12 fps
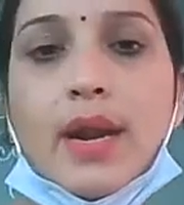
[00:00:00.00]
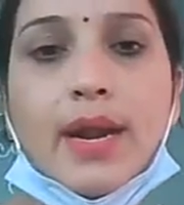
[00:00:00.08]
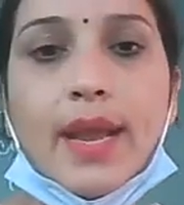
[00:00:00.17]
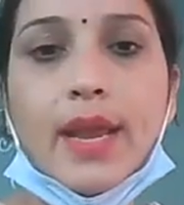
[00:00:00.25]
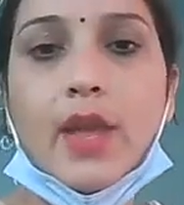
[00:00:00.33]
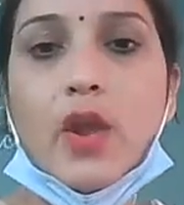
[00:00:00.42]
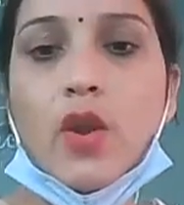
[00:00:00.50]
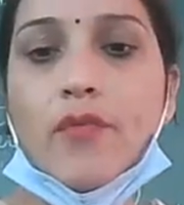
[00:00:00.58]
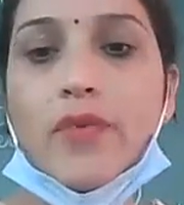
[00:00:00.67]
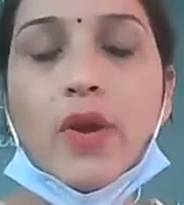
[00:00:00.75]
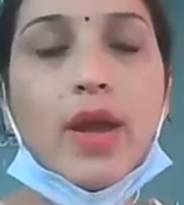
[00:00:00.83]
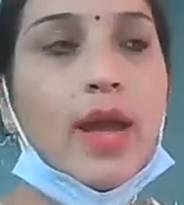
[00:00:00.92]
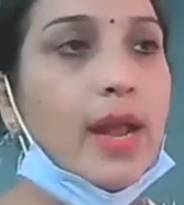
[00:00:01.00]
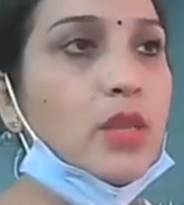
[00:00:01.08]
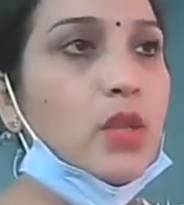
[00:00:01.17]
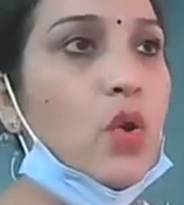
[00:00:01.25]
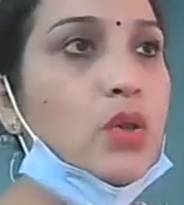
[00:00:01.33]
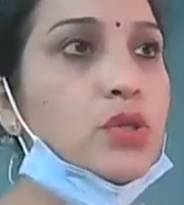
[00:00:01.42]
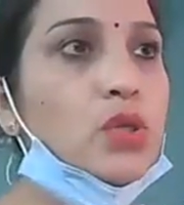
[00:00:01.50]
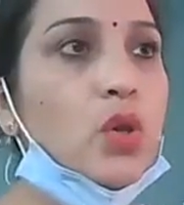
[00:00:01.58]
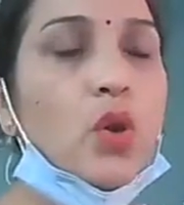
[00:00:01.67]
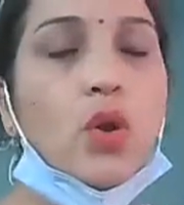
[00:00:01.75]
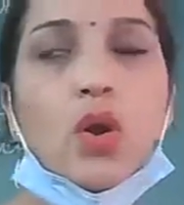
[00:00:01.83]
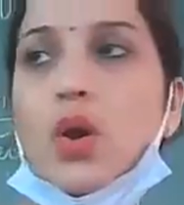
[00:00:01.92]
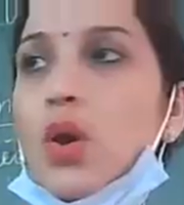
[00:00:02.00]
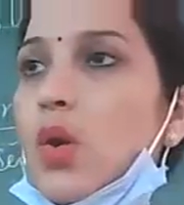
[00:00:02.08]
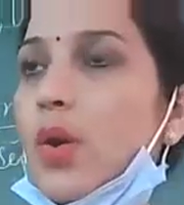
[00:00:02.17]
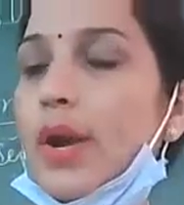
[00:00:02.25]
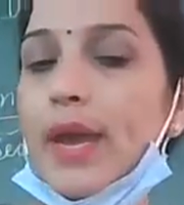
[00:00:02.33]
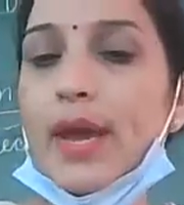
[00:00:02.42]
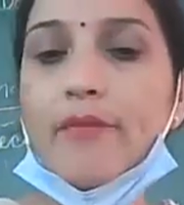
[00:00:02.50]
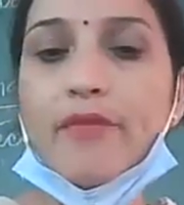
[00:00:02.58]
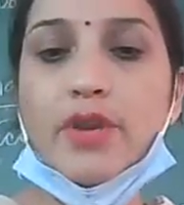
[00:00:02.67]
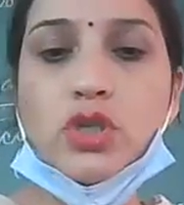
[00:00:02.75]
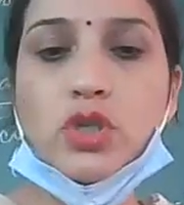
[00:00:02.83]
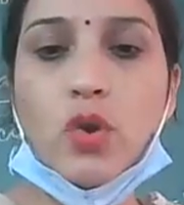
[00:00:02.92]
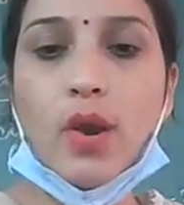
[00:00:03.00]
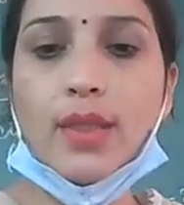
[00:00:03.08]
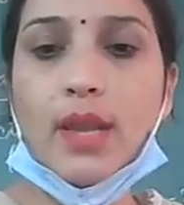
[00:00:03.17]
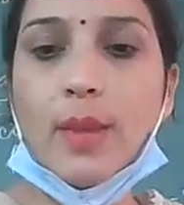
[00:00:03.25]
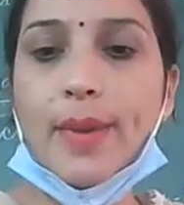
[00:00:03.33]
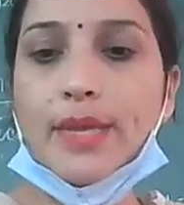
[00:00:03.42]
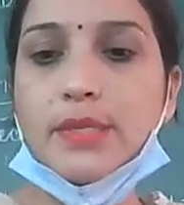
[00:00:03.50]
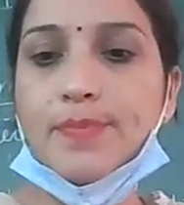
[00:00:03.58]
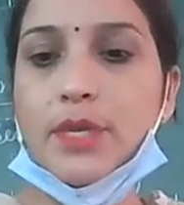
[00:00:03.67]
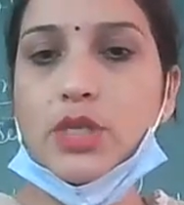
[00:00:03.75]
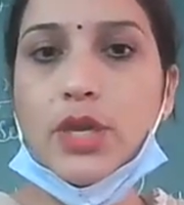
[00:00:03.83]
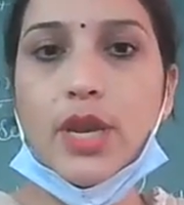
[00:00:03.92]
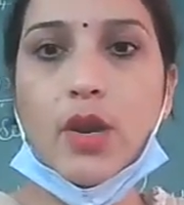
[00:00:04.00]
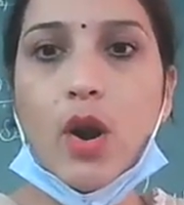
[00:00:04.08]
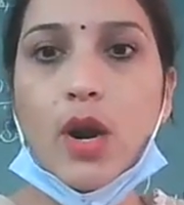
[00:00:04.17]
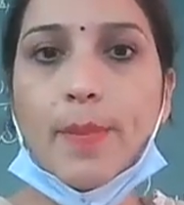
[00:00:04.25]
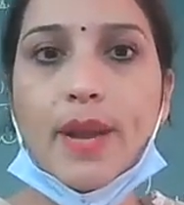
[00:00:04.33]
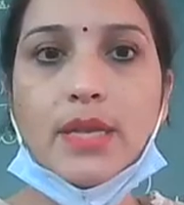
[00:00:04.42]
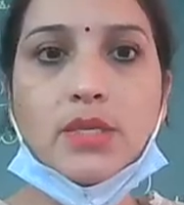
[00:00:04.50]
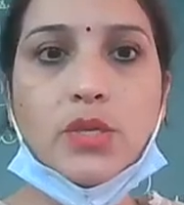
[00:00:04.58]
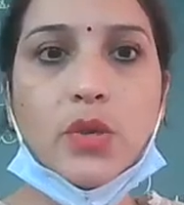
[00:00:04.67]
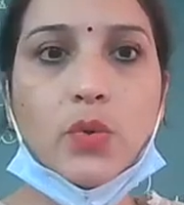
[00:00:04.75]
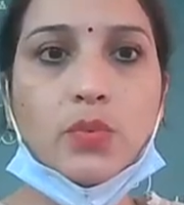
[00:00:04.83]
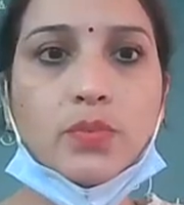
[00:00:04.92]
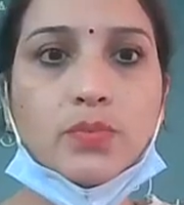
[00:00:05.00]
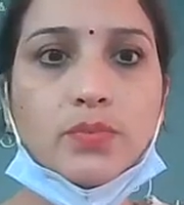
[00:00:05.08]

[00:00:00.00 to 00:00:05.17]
Take care of your health also. Okay, wish you all the best, bache. God bless you.